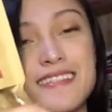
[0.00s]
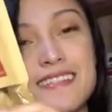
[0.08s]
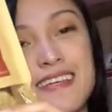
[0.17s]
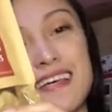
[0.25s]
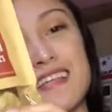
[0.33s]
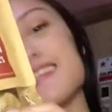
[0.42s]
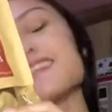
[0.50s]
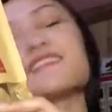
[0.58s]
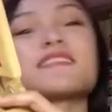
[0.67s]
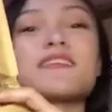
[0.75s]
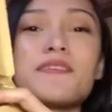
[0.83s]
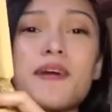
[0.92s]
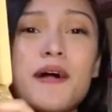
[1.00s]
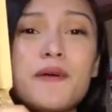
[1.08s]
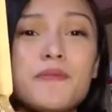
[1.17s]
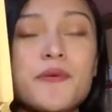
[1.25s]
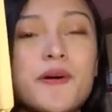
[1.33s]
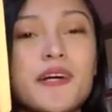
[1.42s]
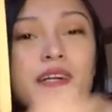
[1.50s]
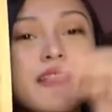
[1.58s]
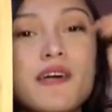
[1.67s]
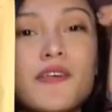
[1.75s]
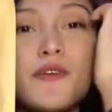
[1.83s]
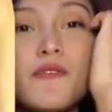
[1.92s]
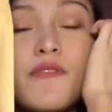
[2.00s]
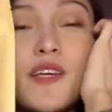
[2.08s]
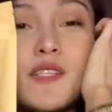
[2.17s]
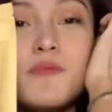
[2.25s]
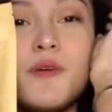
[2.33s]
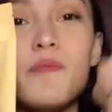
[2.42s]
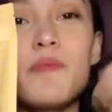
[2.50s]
sa Instagram or like yung Facebook